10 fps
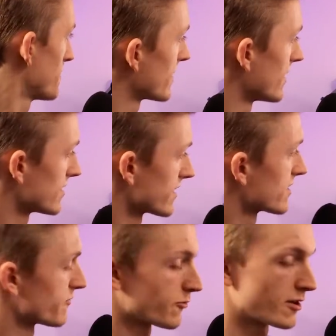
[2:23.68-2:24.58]
I like
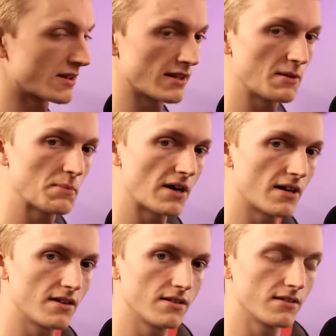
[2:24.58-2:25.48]
the front lip
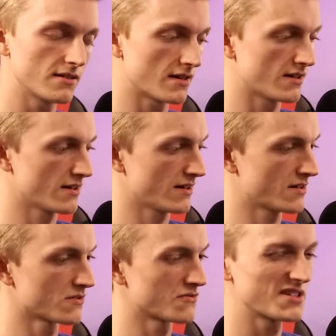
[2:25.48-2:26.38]
on it. I
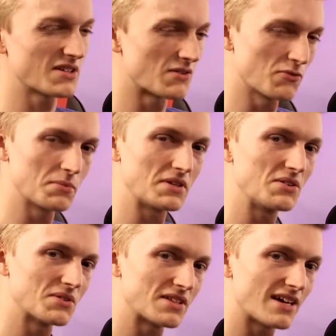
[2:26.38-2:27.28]
don't really know if we'll be
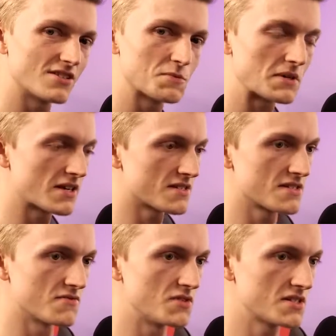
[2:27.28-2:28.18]
doing that just because
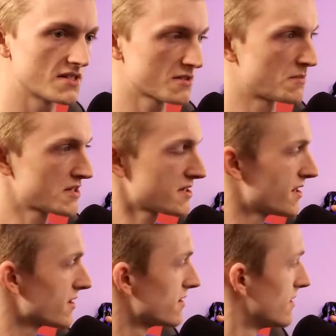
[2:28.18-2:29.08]
it's a V6
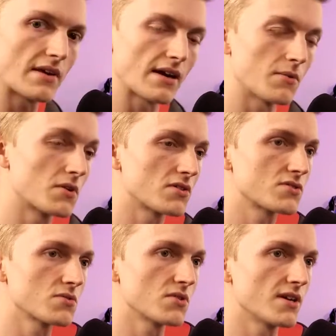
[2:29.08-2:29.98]
Mustang. I would
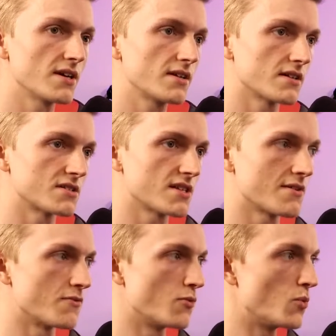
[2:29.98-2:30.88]
also like a set
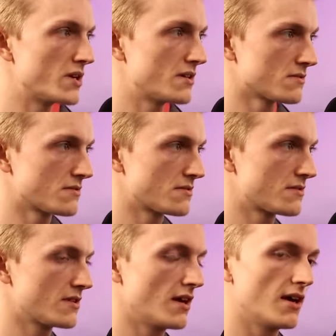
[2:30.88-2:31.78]
of wheels.
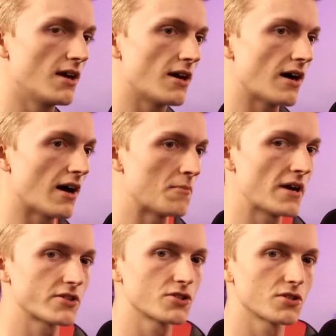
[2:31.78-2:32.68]
I'm
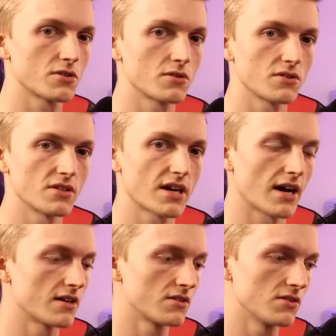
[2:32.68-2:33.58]
not sure the
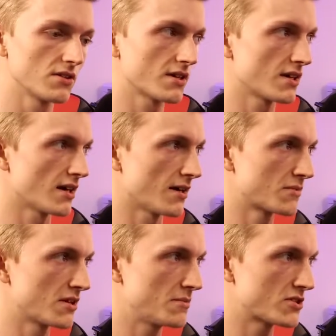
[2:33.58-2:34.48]
kind of look I'm
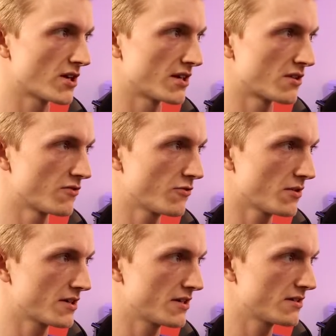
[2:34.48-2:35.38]
going to be trying to go
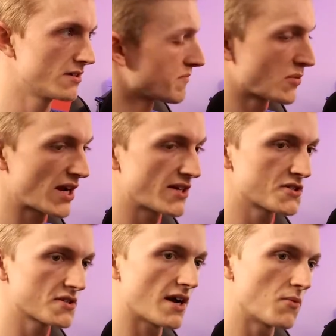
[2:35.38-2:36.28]
for here, but
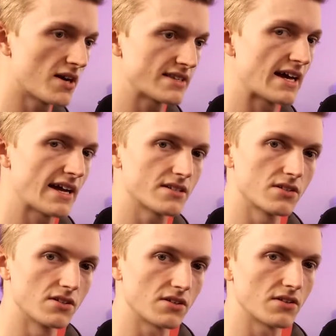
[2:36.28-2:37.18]
I want that to
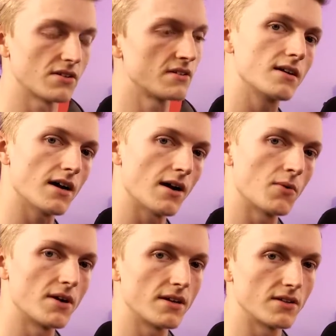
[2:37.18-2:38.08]
look good. I
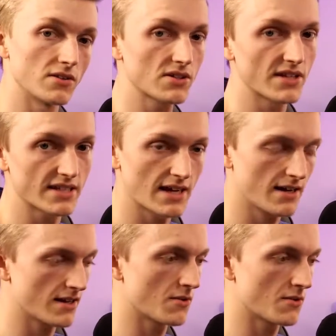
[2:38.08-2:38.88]
want a look like that.